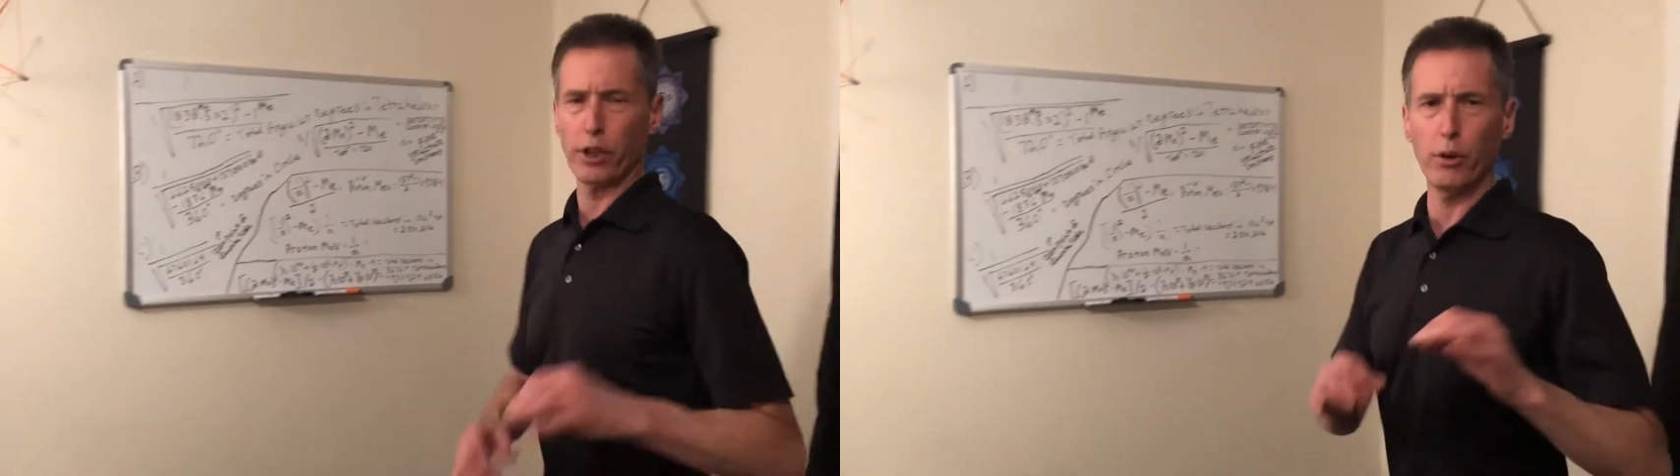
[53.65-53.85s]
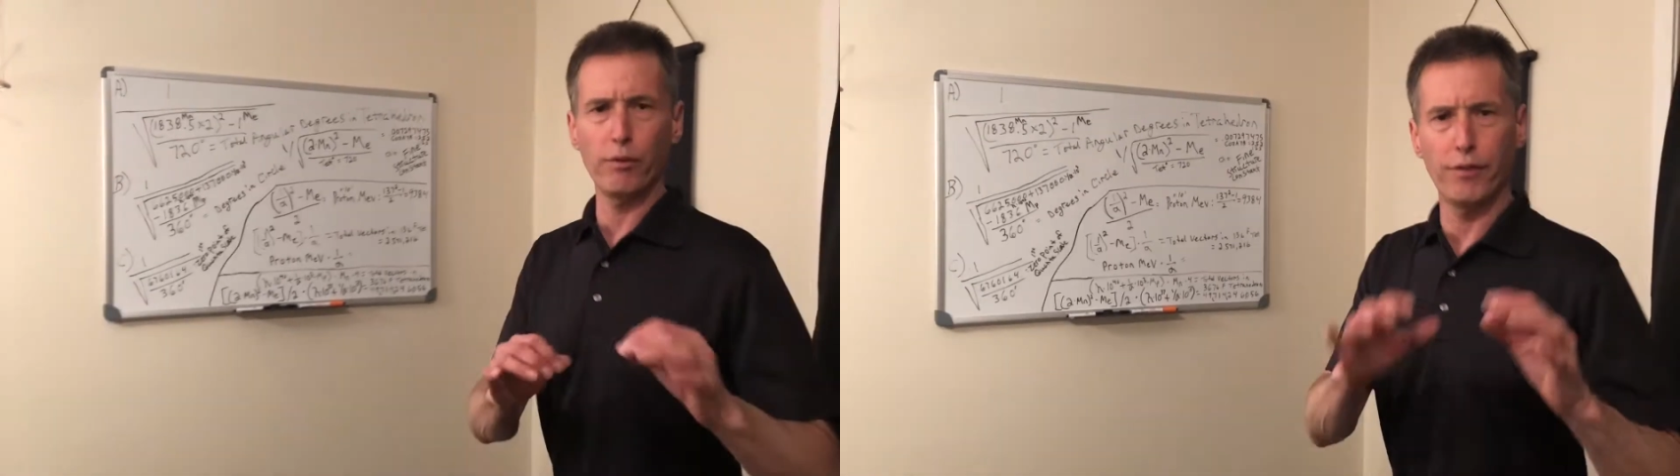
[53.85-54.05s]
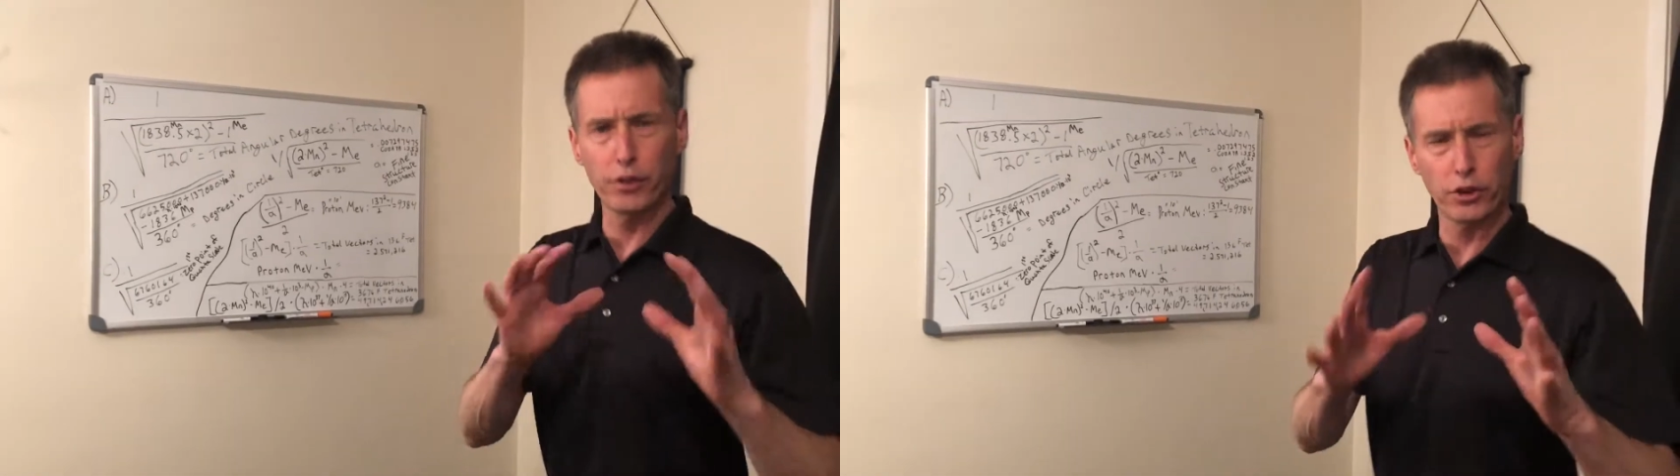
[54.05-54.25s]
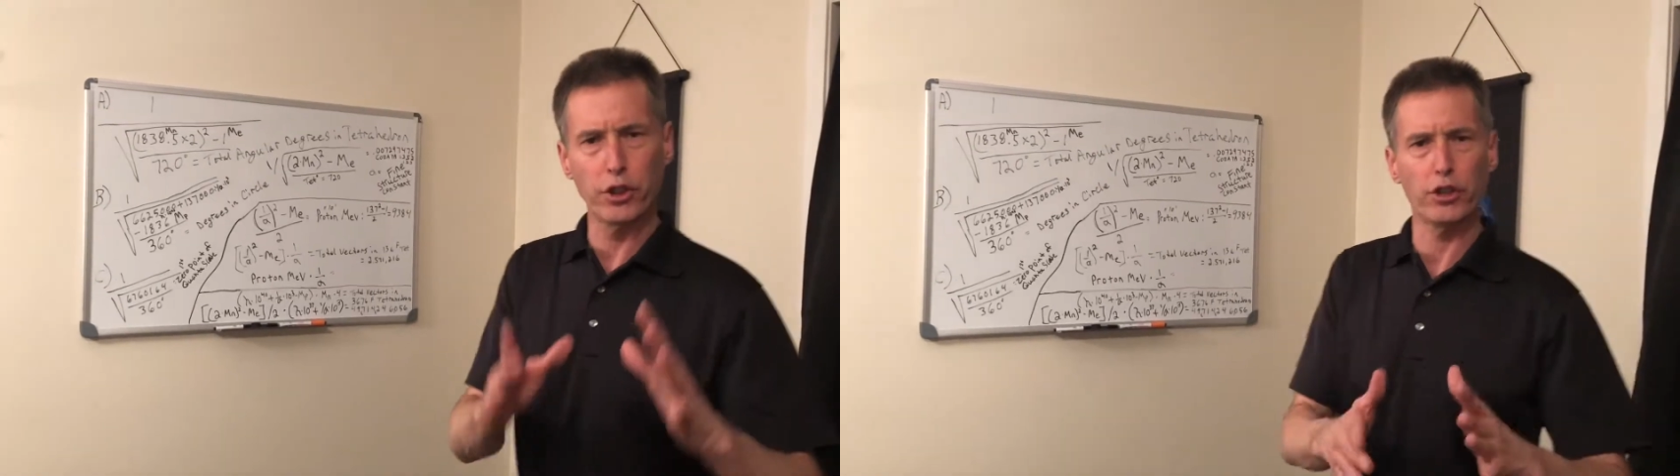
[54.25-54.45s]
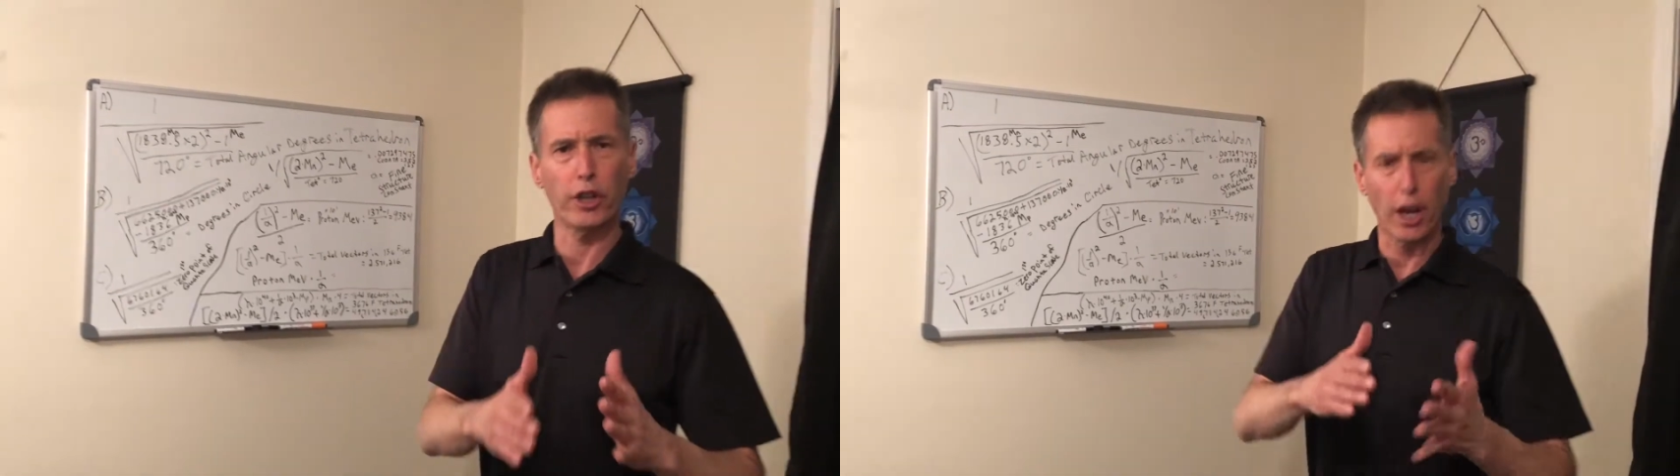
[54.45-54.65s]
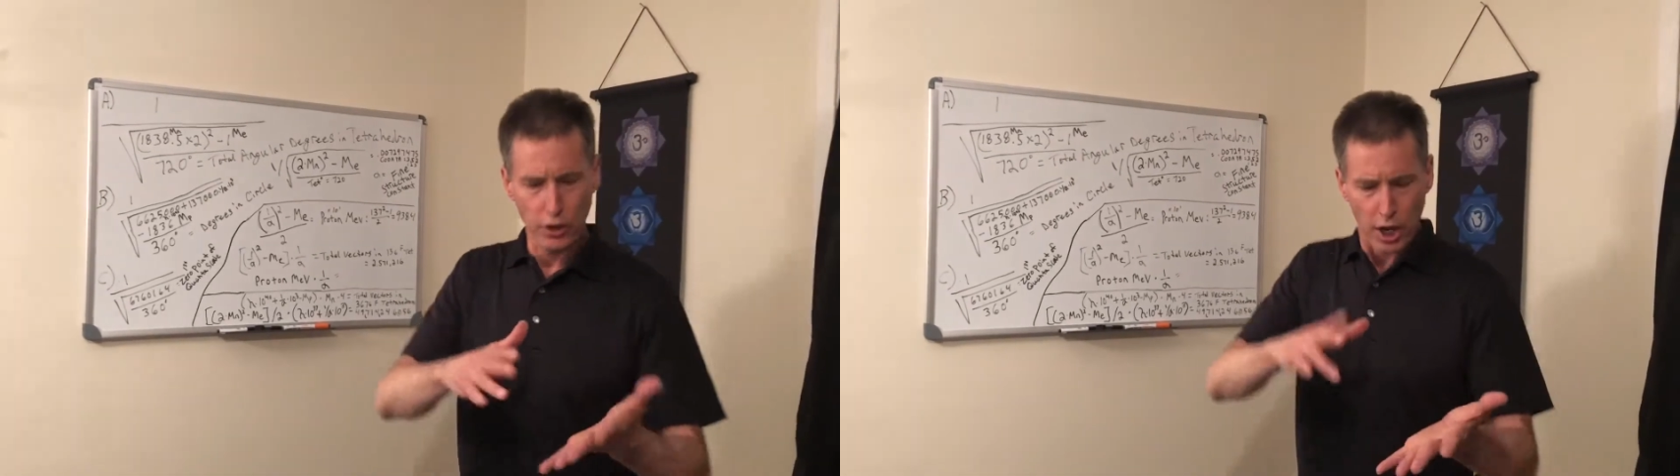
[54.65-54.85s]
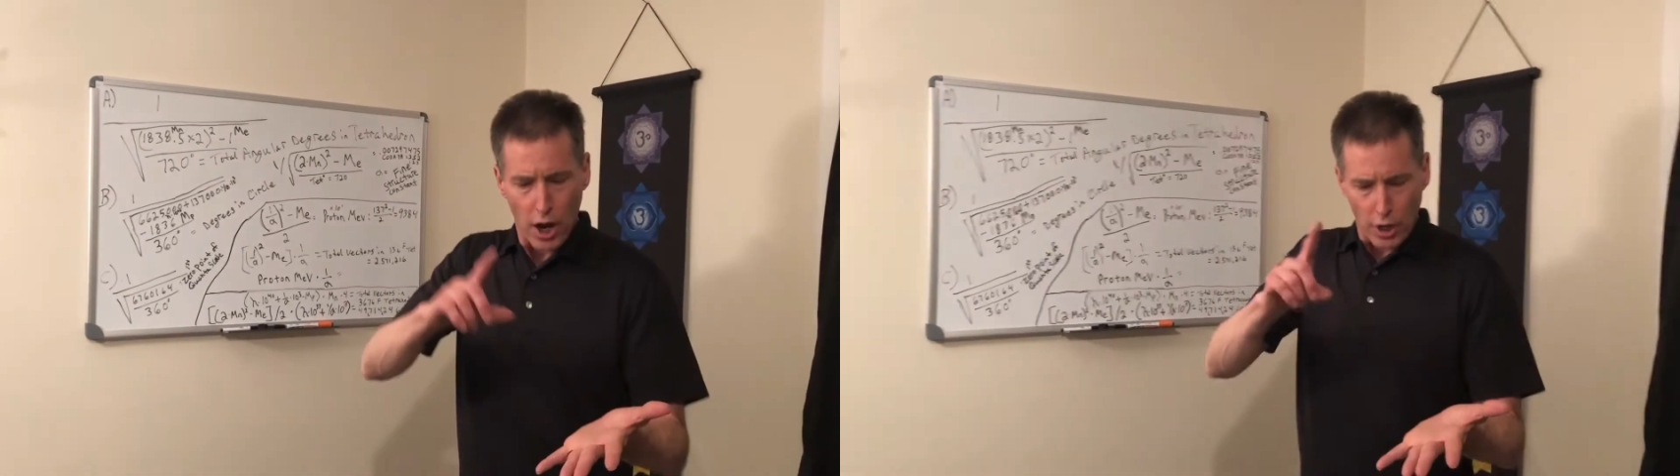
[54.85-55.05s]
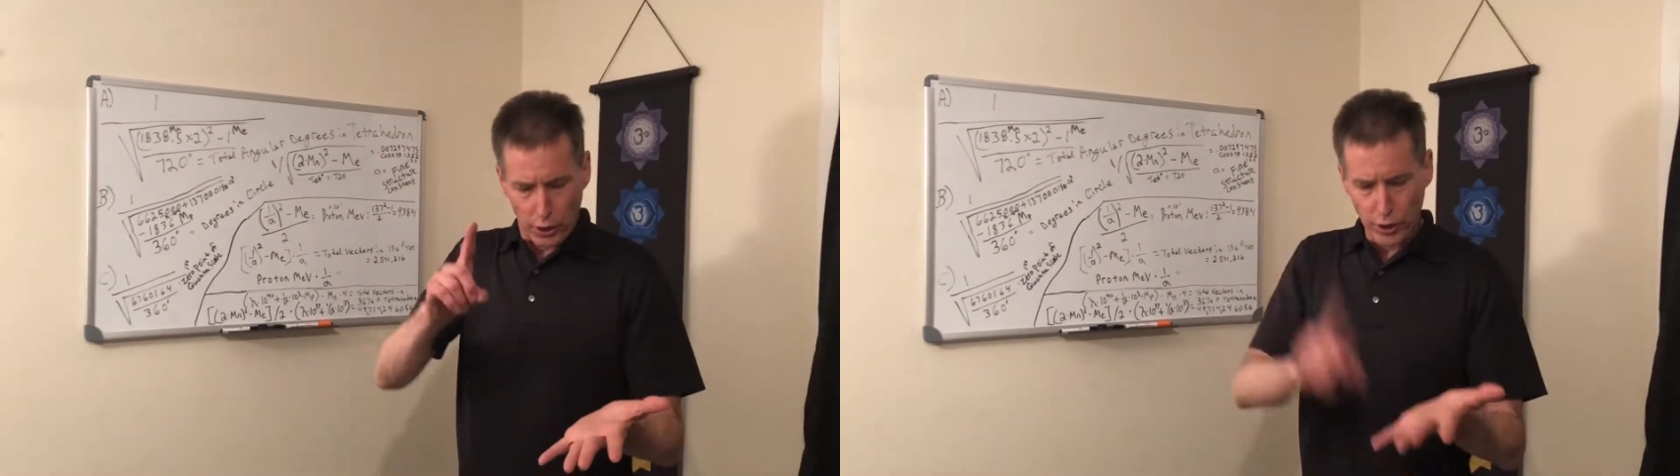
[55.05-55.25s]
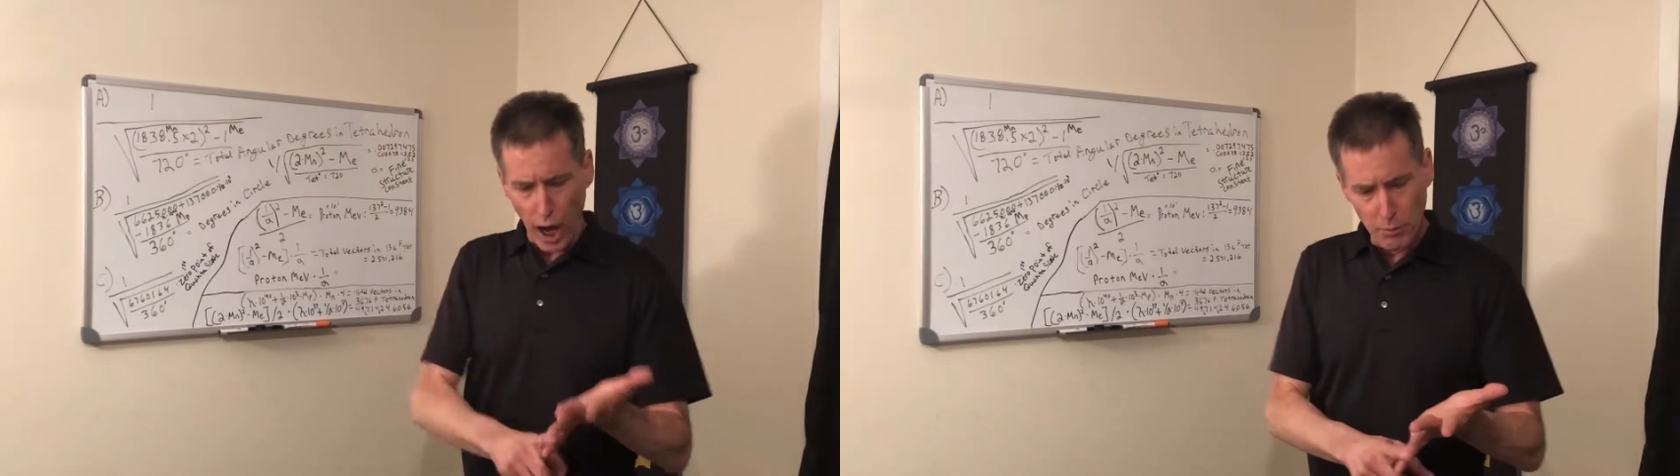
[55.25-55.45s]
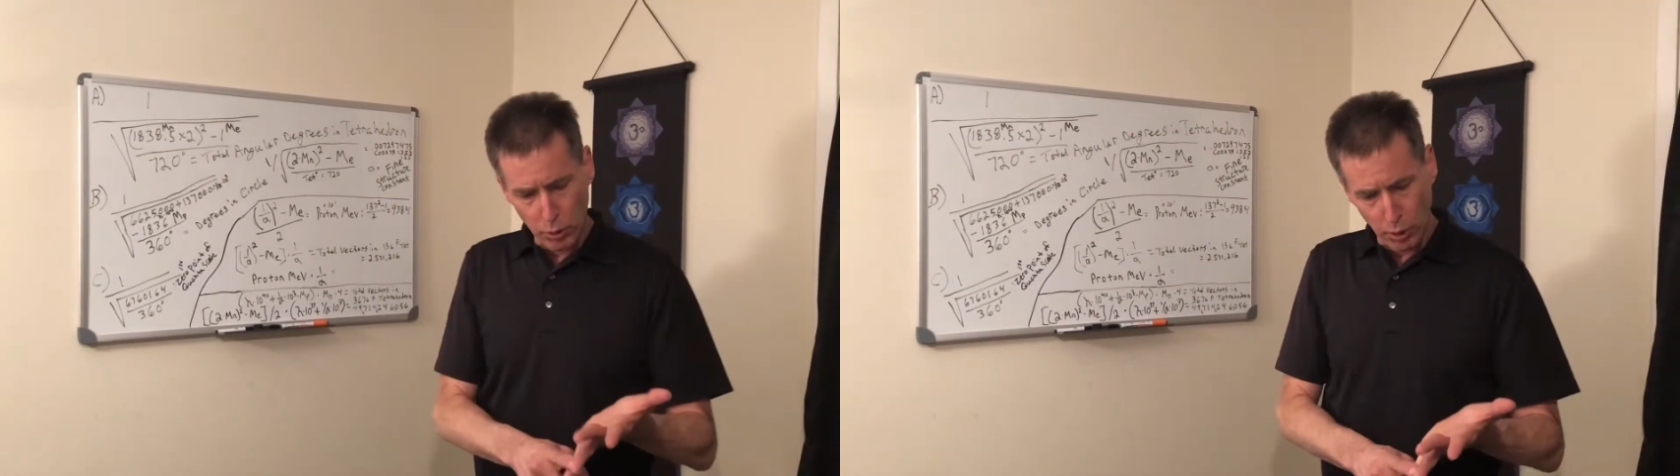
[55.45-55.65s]
I know physicists, you guys, your
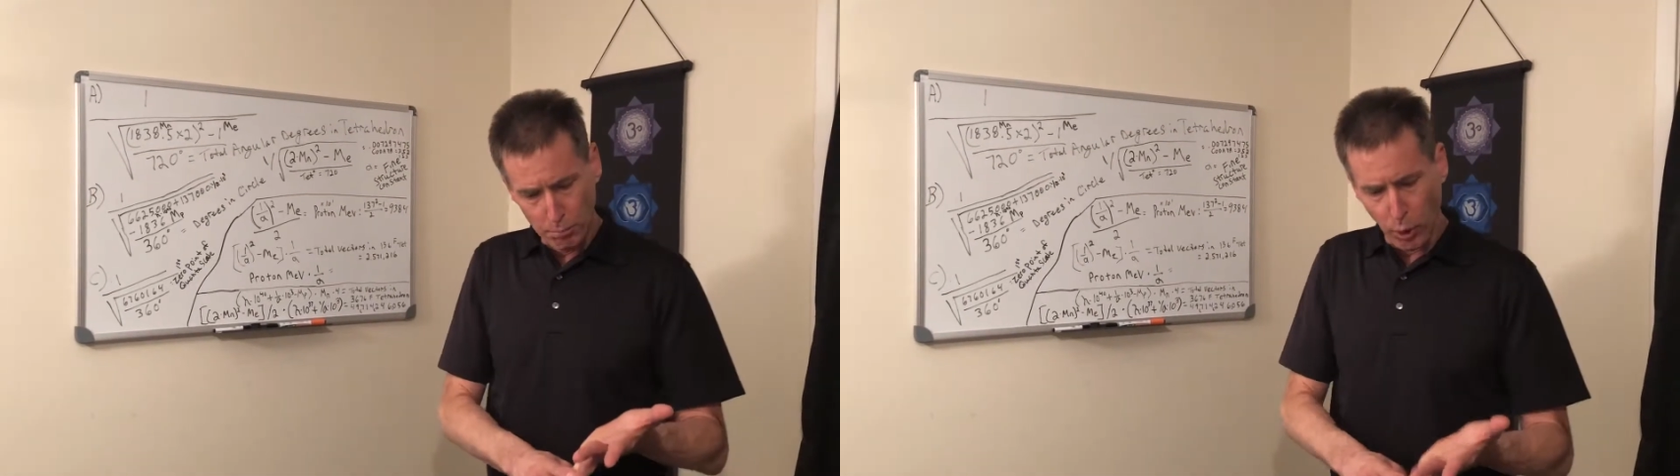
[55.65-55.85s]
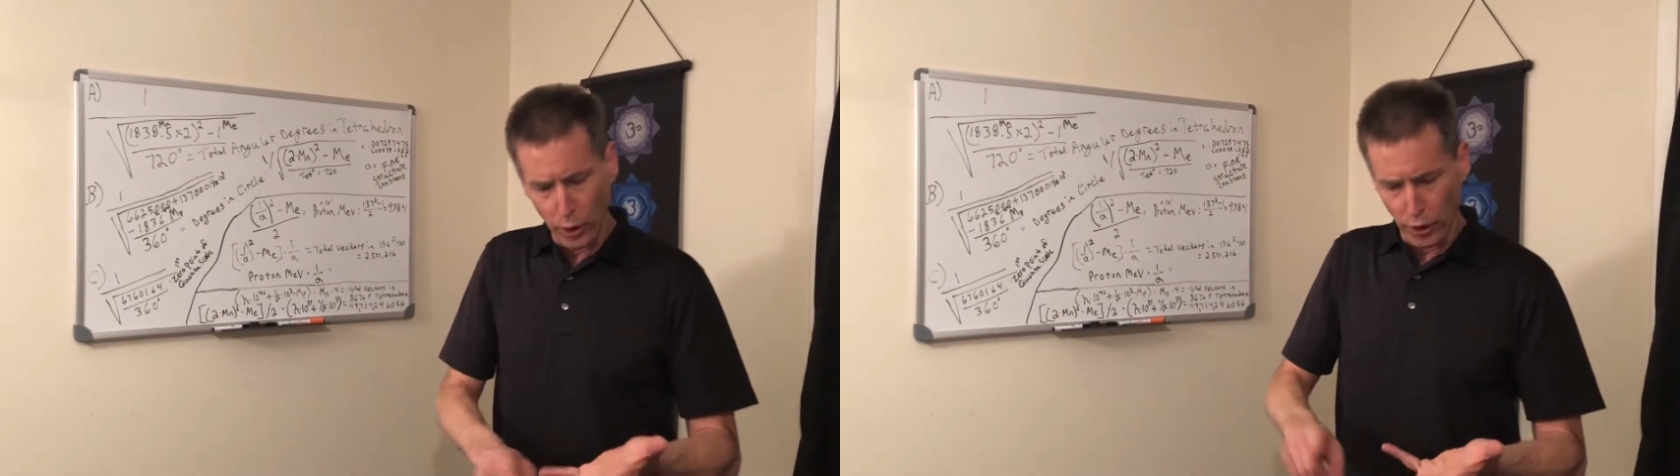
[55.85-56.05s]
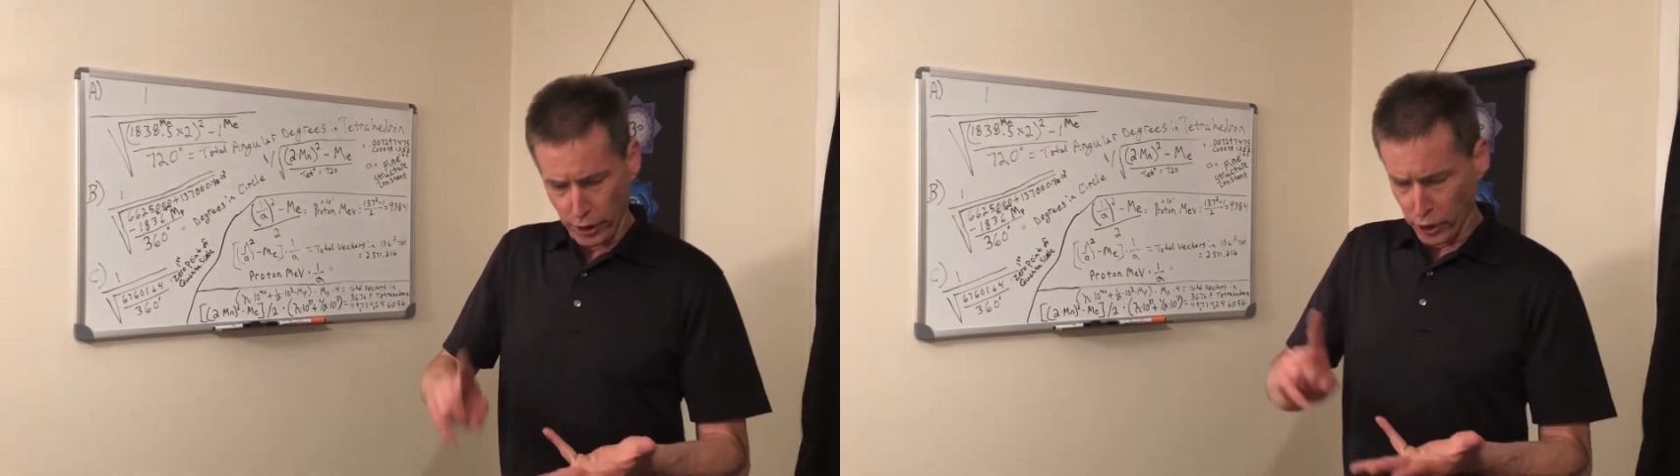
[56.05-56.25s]
time's real important.